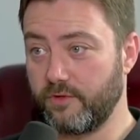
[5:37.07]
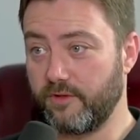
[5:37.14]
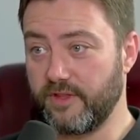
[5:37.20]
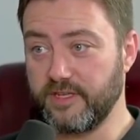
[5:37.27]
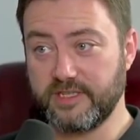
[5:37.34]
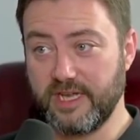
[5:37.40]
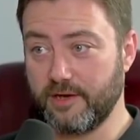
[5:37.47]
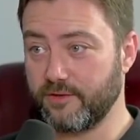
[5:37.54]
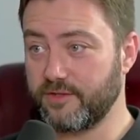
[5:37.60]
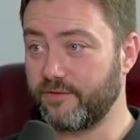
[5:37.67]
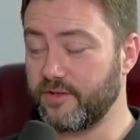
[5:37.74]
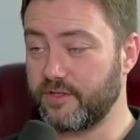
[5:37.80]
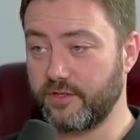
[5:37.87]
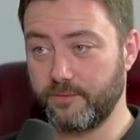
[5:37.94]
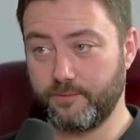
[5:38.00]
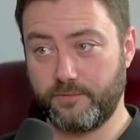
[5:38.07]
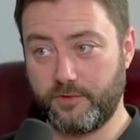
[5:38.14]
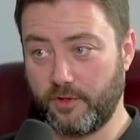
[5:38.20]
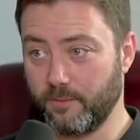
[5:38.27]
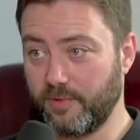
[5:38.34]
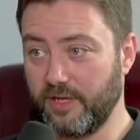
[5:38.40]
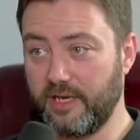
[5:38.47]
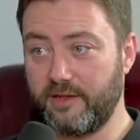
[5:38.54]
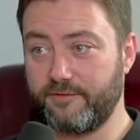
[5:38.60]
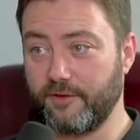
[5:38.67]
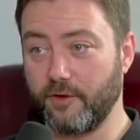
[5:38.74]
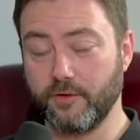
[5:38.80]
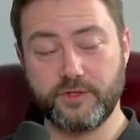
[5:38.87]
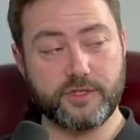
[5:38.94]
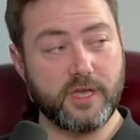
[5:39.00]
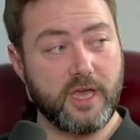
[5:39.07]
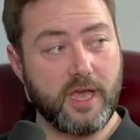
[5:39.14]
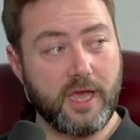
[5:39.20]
This narrative is completely false,